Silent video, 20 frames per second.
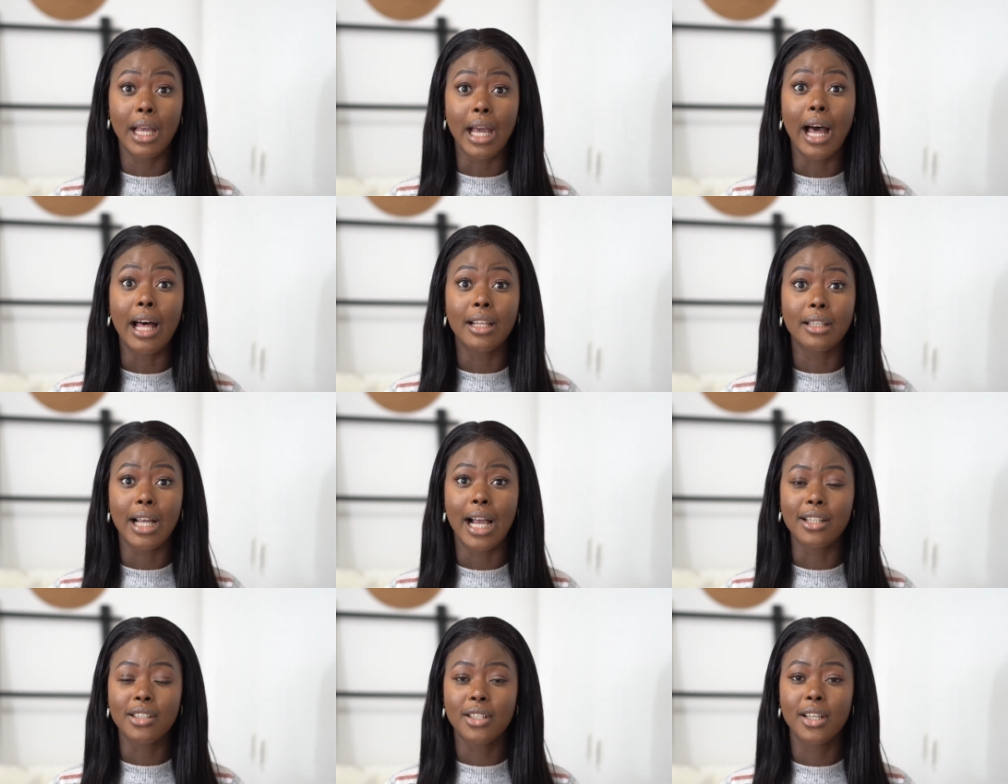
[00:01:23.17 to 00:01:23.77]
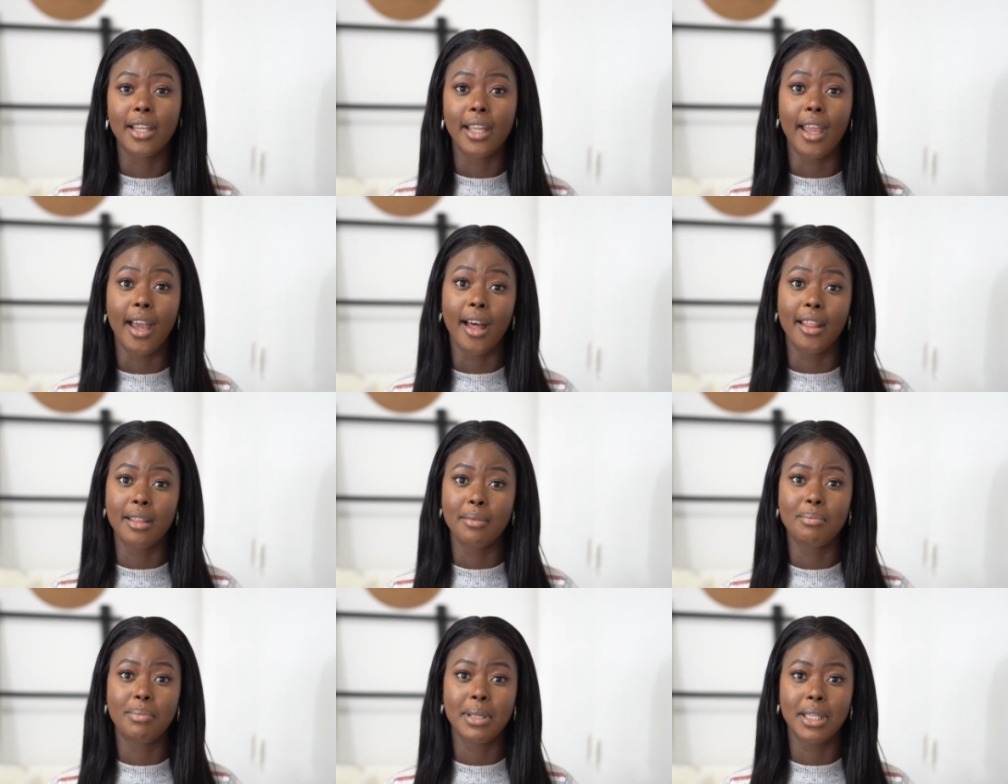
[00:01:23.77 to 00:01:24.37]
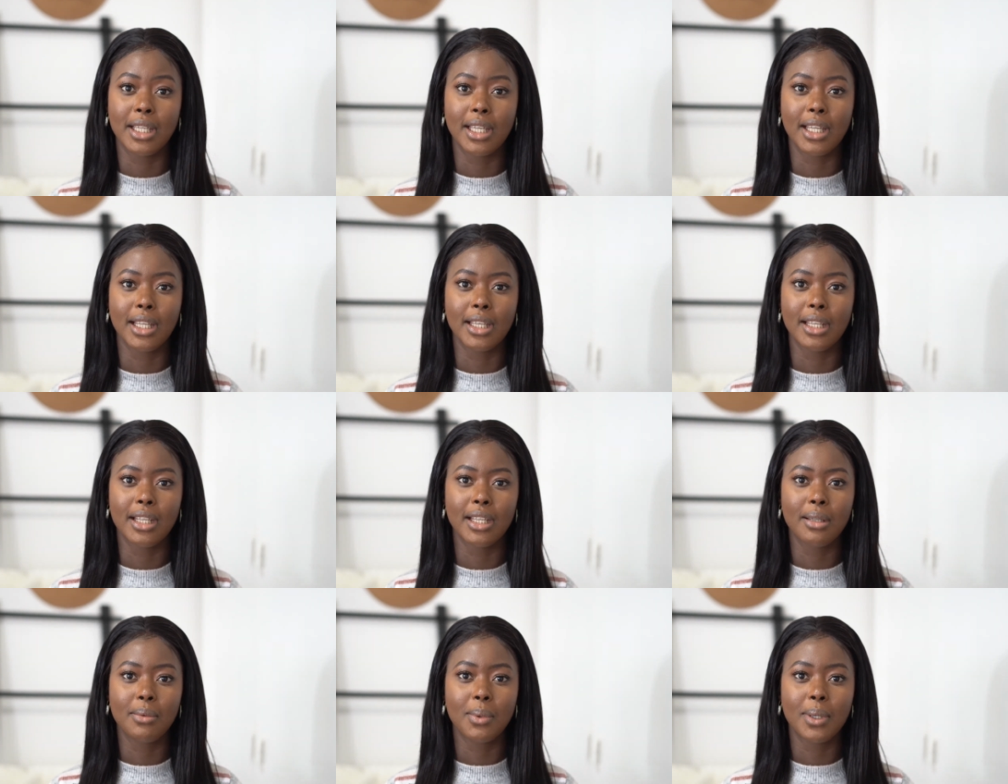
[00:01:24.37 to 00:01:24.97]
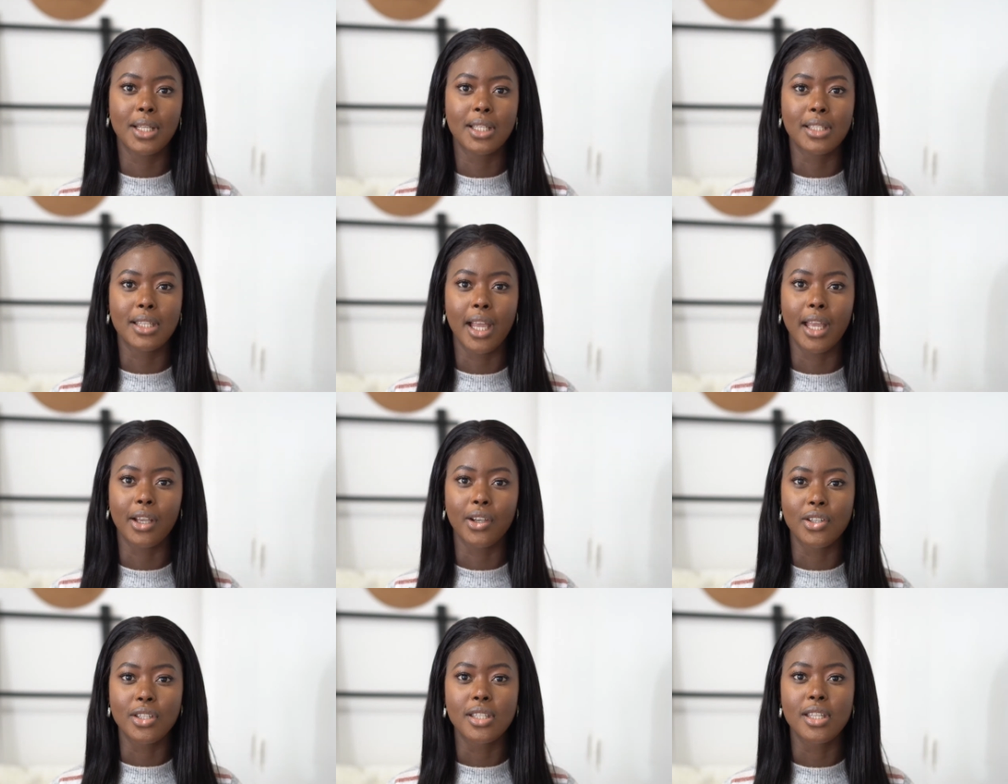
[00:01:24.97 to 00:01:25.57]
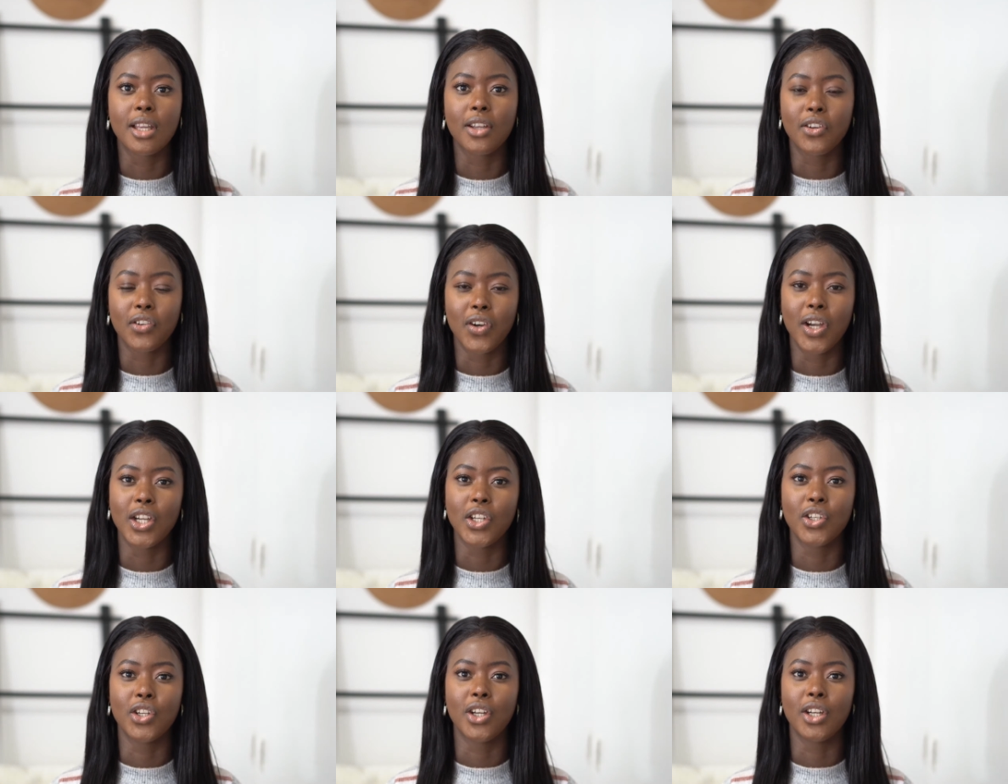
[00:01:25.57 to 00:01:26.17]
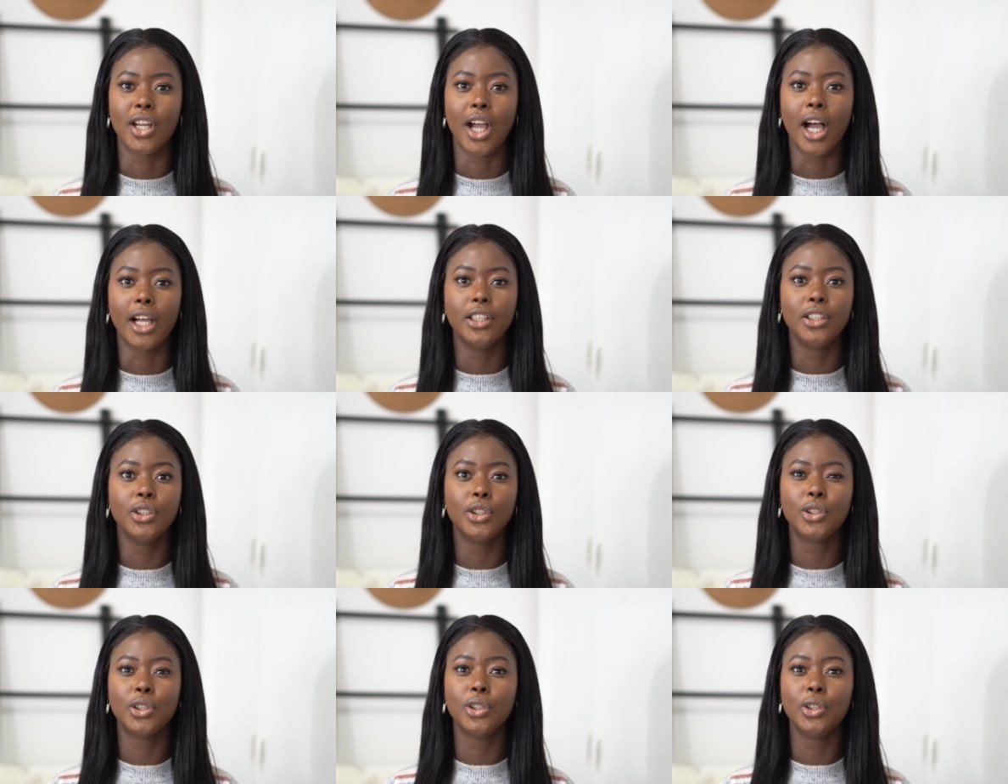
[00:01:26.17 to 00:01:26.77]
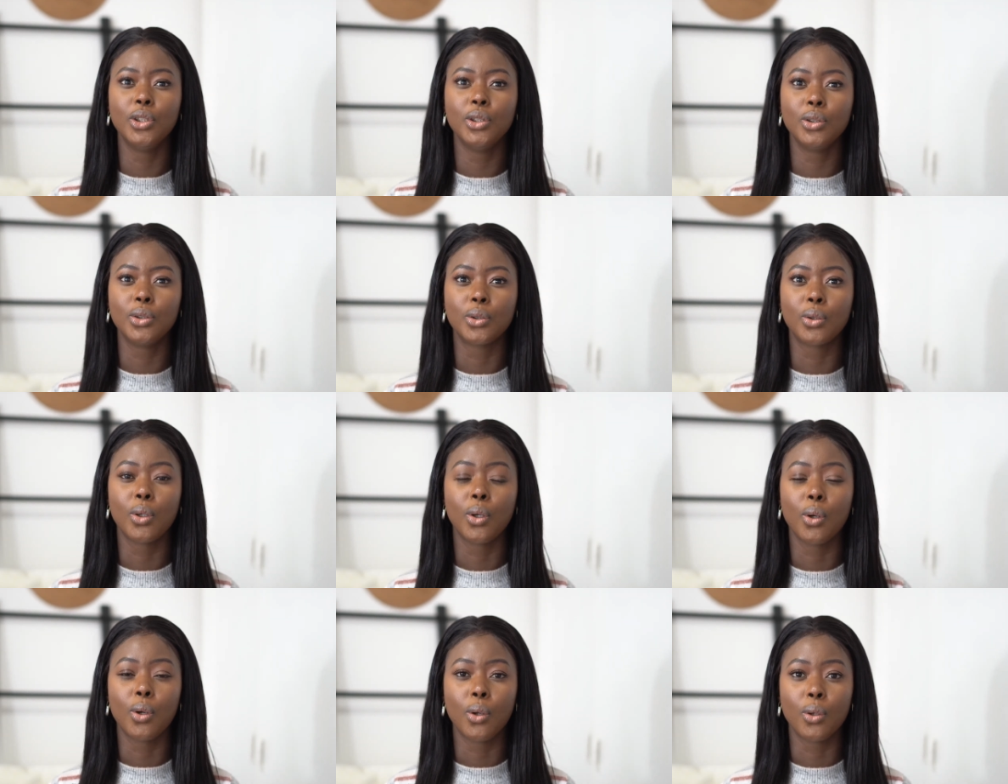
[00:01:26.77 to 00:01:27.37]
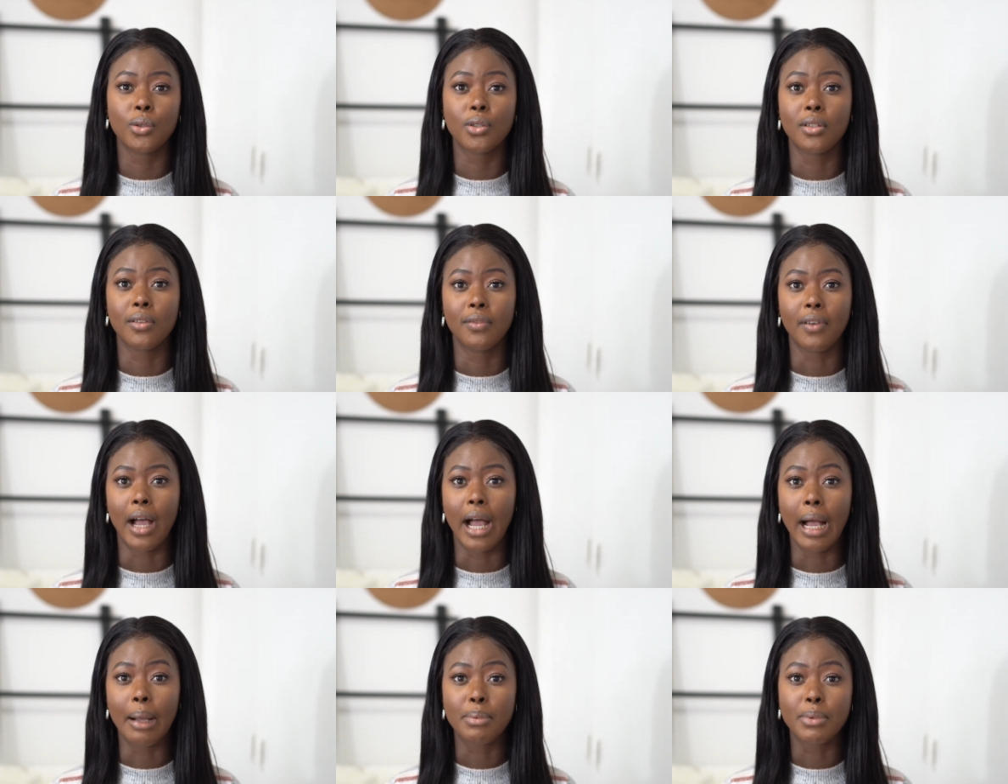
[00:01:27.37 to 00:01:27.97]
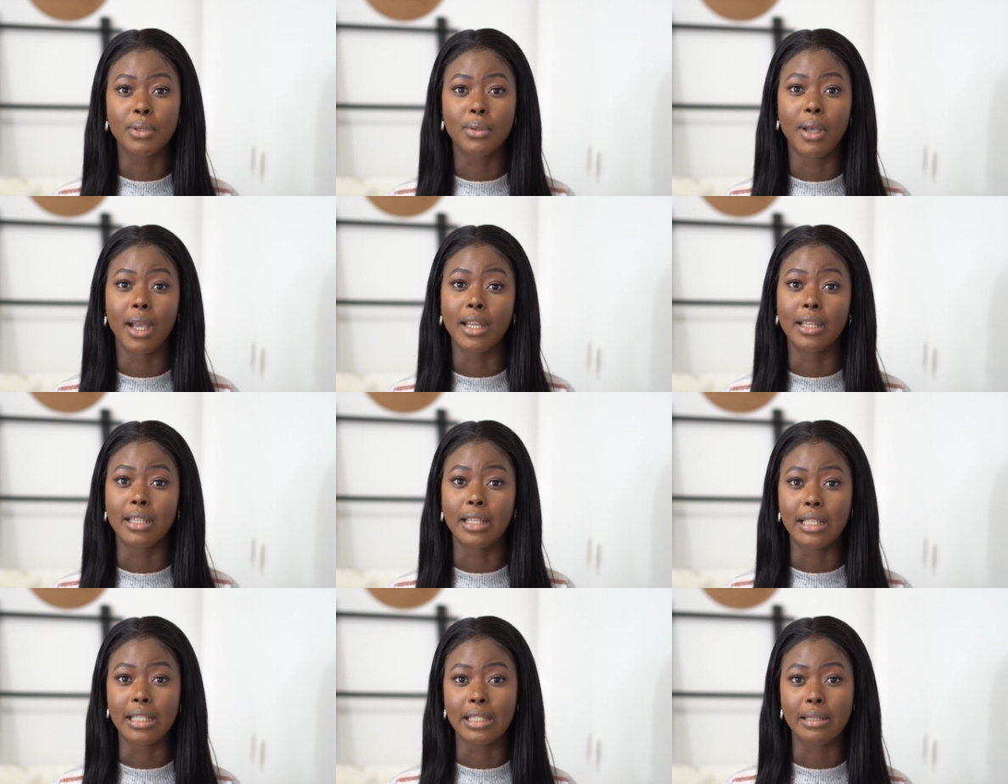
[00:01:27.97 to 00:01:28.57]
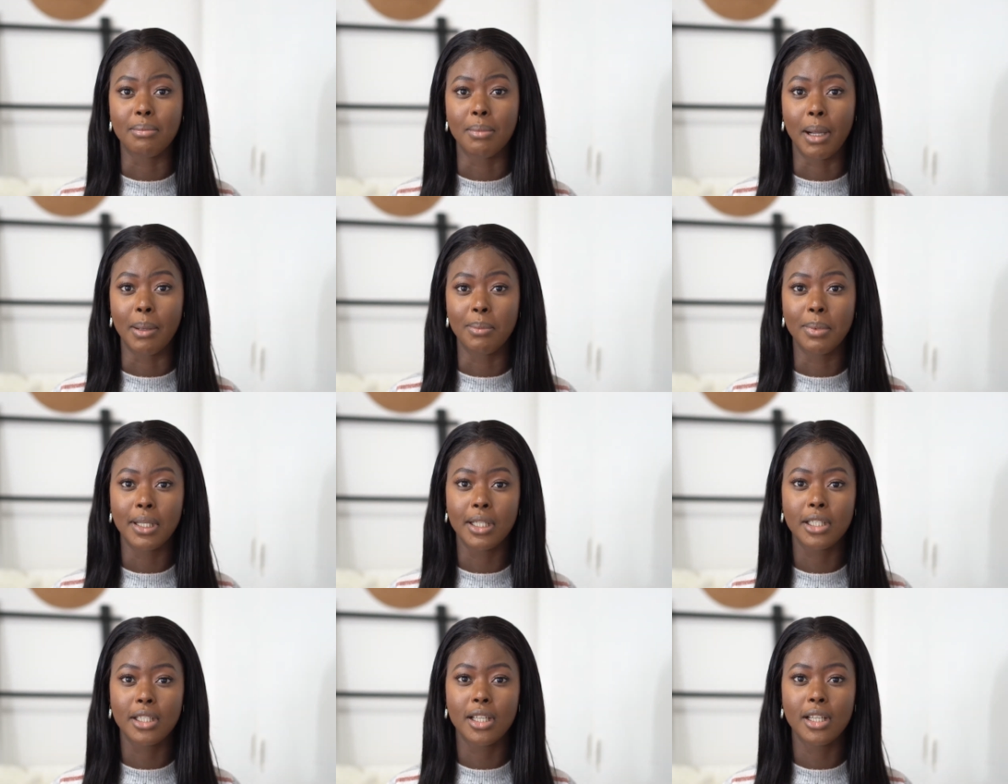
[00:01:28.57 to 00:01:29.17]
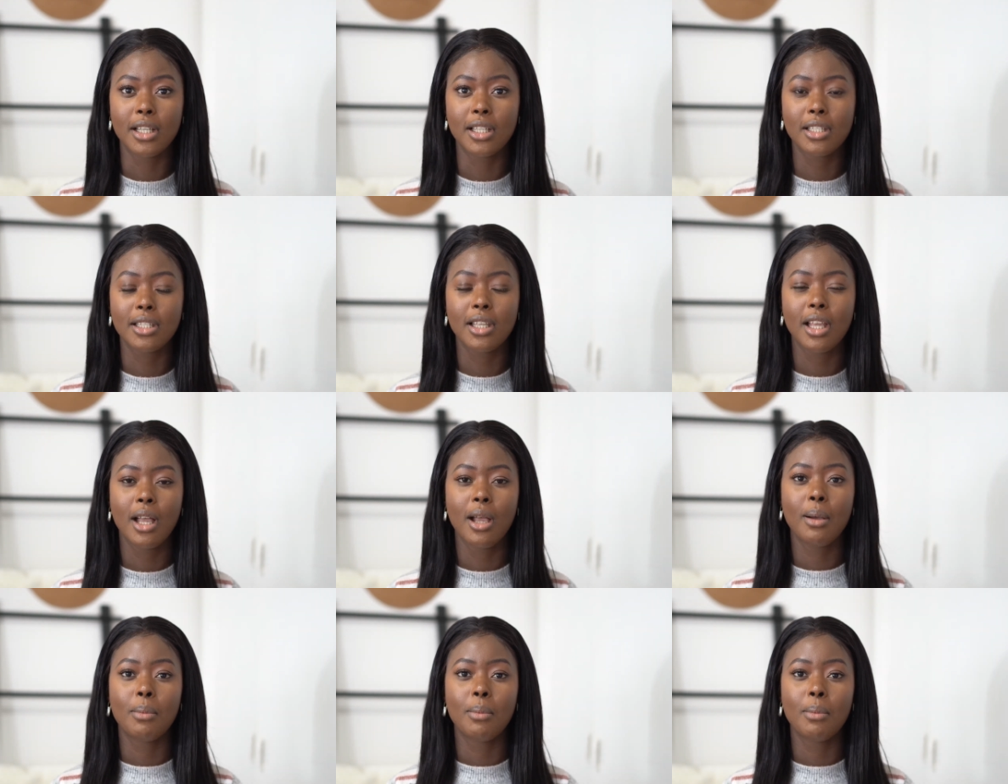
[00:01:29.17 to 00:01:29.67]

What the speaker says: actually, at the beginning when I started content creation, I used to use lots of apps to edit my pictures,